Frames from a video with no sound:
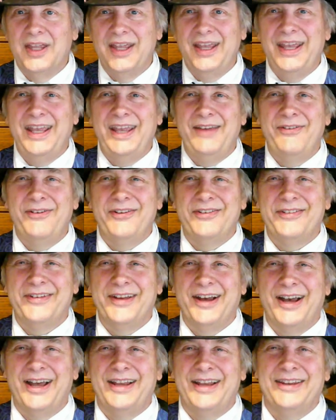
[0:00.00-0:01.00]
he was
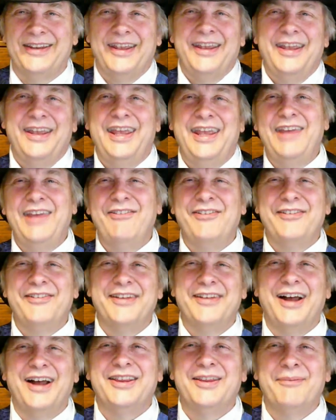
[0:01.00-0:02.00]
not he was
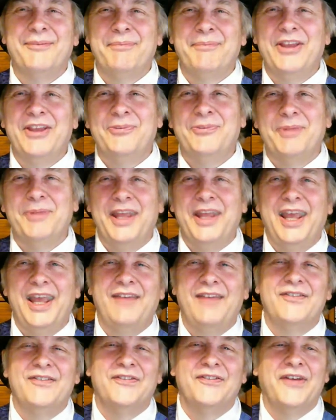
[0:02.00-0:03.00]
not the best
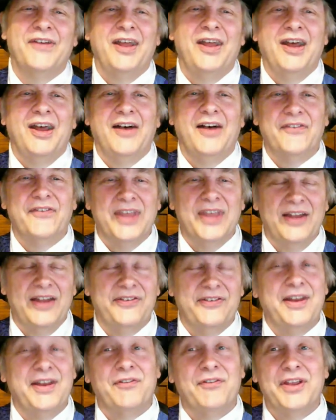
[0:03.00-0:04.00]
behaved of kids.
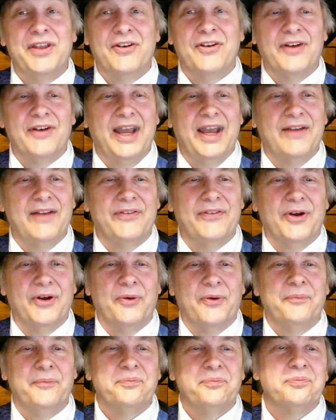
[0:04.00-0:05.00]
Definitely creative
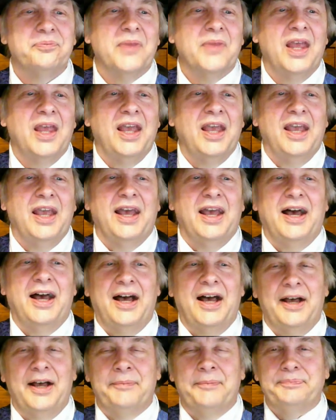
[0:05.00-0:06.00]
though.
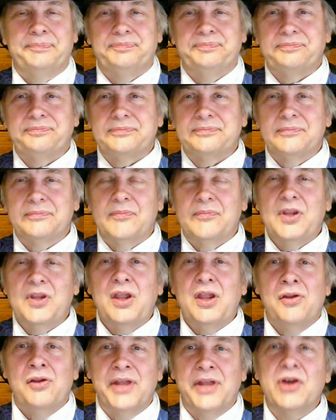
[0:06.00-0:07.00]
Uh,
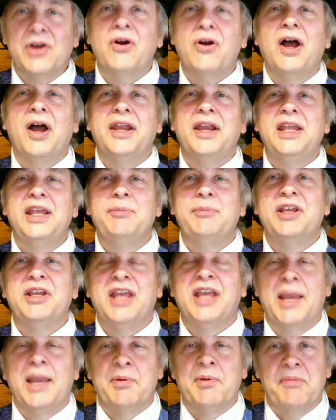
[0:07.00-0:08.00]
later on, he
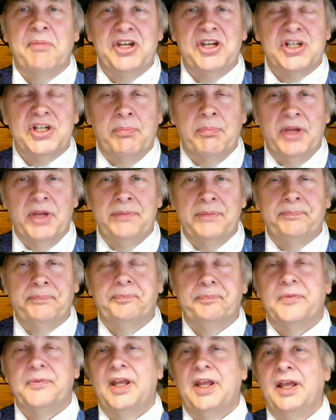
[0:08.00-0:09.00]
became a midshipman
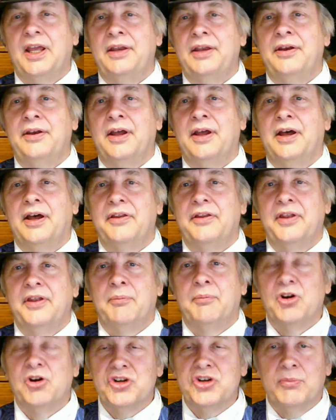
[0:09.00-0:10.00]
in uh, the
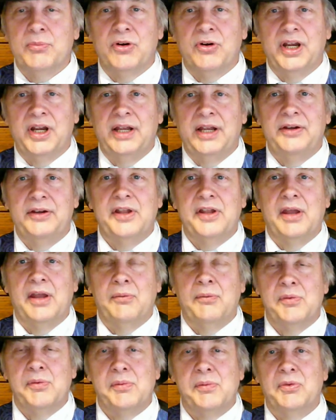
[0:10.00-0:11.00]
Merchant Marine
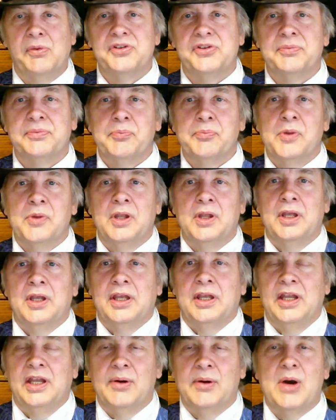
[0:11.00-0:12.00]
and was
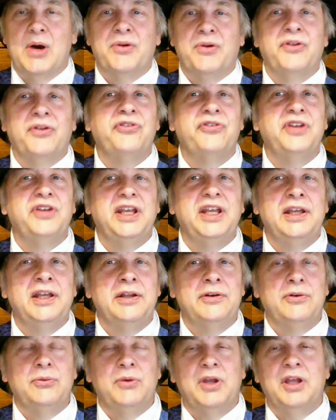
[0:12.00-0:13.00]
you know, out on the sea
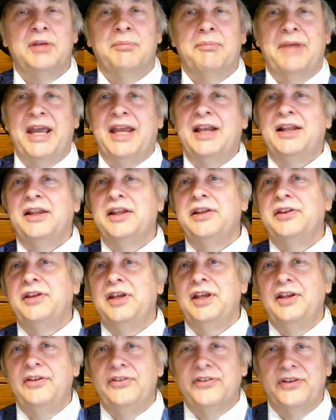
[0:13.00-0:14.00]
doing manly
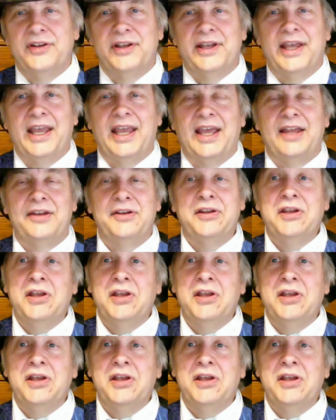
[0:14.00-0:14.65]
things. And